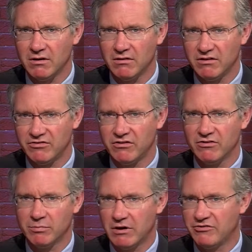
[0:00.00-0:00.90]
this
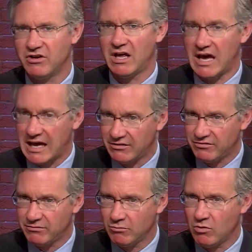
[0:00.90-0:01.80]
year's budget
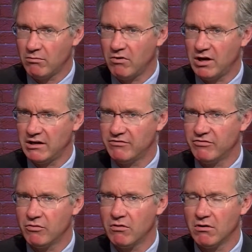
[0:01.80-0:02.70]
adds more money
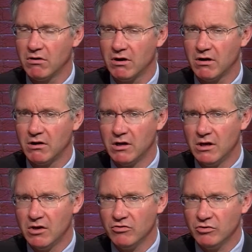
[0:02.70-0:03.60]
for
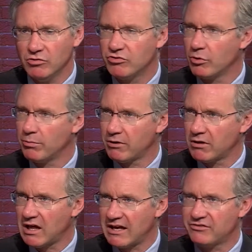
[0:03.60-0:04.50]
new trooper
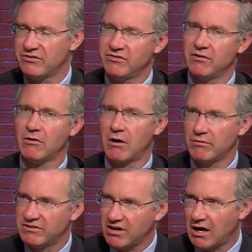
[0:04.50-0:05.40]
classes. There are
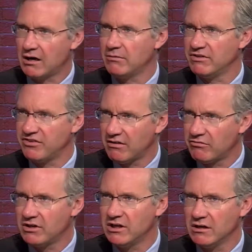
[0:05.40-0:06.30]
retirements
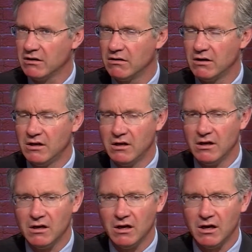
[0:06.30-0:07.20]
every year.
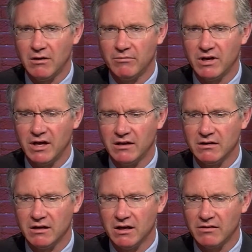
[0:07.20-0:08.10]

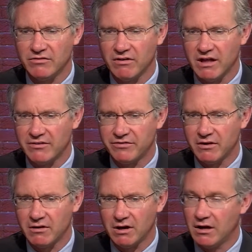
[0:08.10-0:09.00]
And so that's
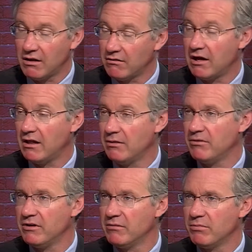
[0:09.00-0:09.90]
another
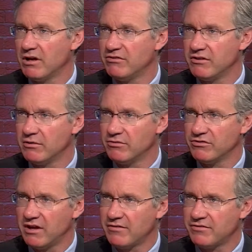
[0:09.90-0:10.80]
element of the budget that
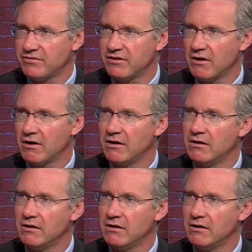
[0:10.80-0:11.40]
was necessary.